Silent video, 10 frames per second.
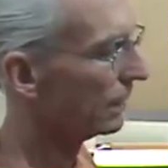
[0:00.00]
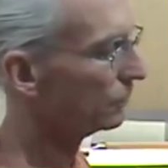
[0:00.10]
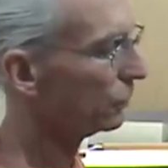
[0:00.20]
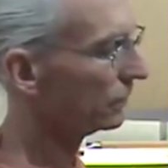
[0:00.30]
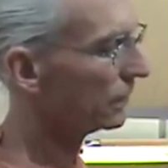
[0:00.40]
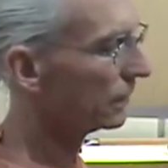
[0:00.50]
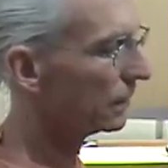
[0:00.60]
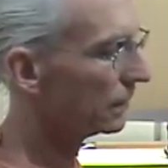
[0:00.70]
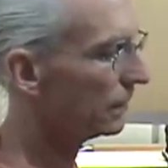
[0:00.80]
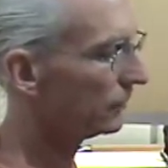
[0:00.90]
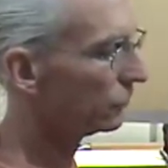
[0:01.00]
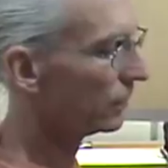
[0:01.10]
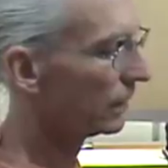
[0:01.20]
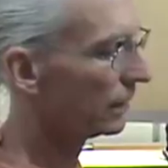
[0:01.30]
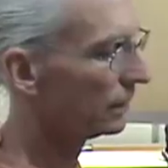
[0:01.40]
and put this
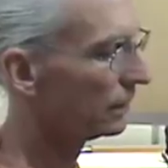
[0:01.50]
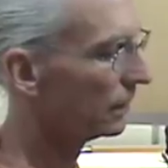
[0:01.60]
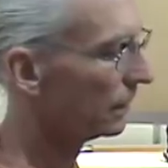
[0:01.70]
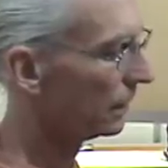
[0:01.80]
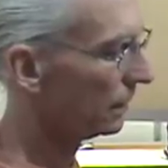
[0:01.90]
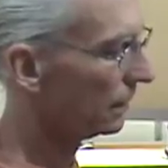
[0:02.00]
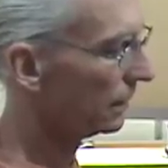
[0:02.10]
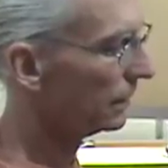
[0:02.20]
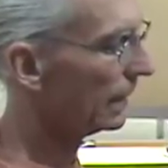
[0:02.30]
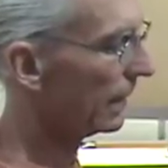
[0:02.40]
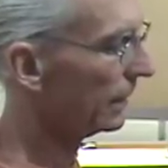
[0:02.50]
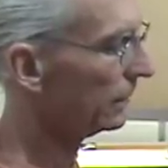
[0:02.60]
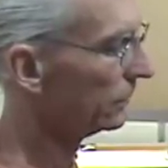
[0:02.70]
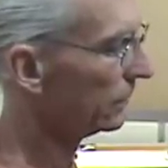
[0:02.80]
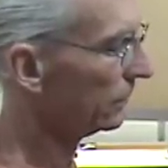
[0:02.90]
one in that
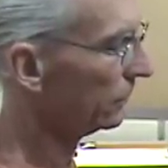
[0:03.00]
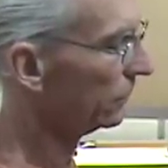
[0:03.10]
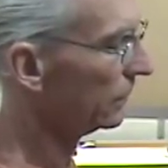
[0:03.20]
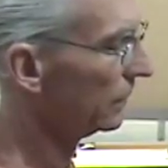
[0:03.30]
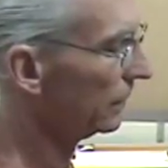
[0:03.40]
instance.